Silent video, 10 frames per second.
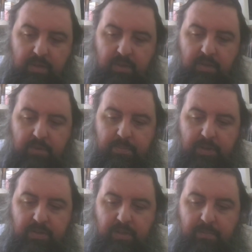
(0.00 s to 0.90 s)
the
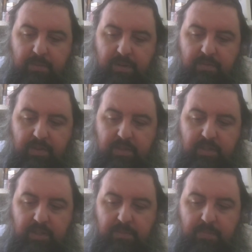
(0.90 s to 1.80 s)
Persian Empire
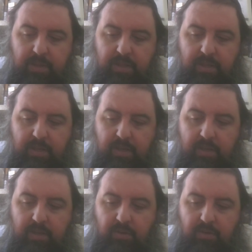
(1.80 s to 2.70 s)
eventually being
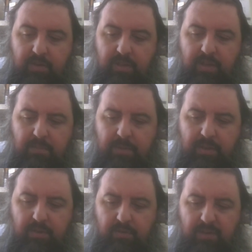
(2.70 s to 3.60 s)
conquered, I think, by
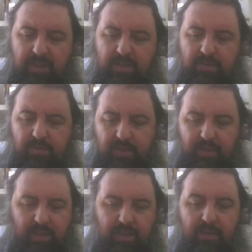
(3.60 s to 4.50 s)
the Greeks or something
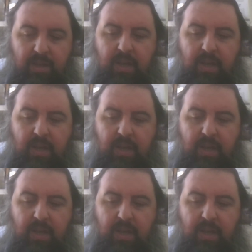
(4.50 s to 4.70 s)
like that.